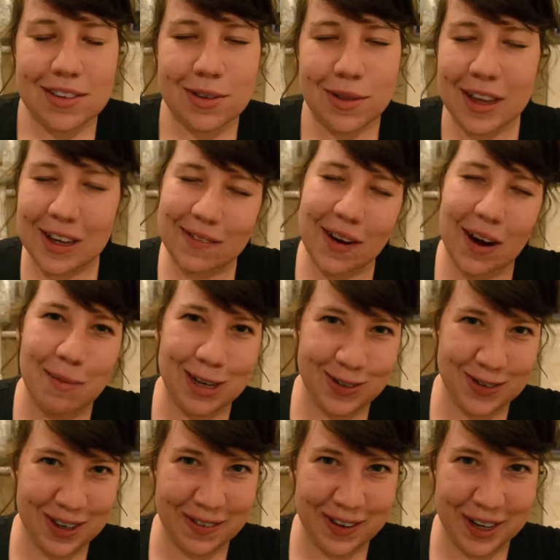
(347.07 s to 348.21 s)
So thank you very much for
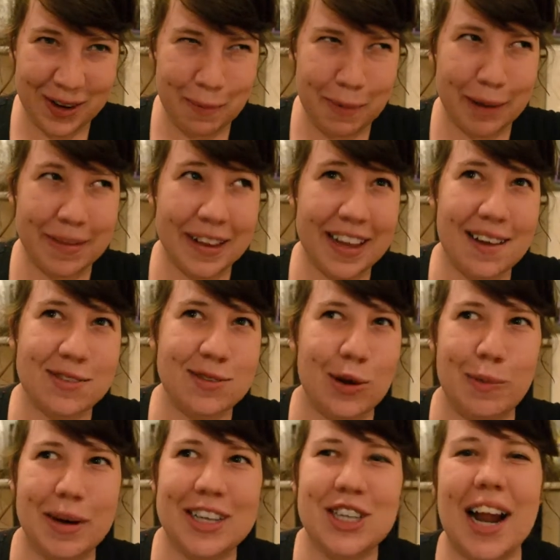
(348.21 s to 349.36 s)
your video. It made me laugh so much